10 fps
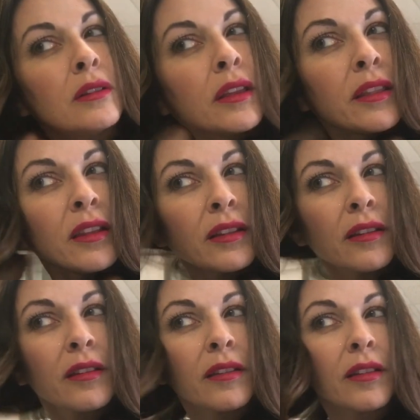I think
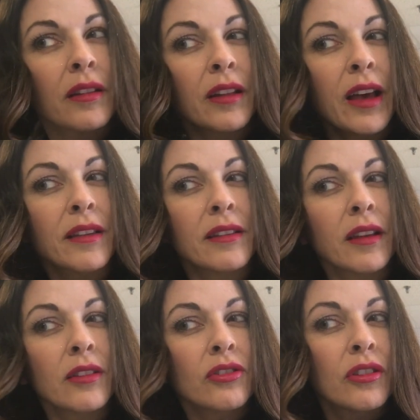this is the last
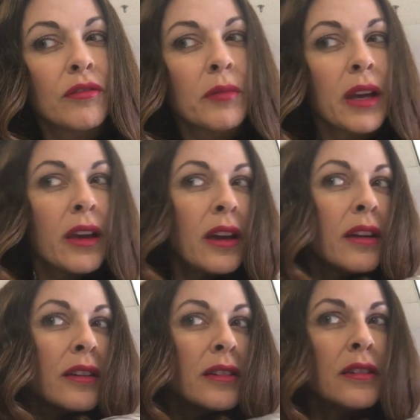section of my
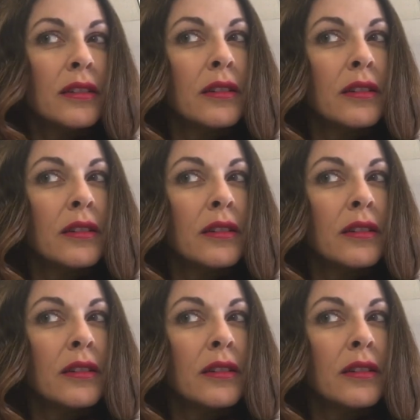hair.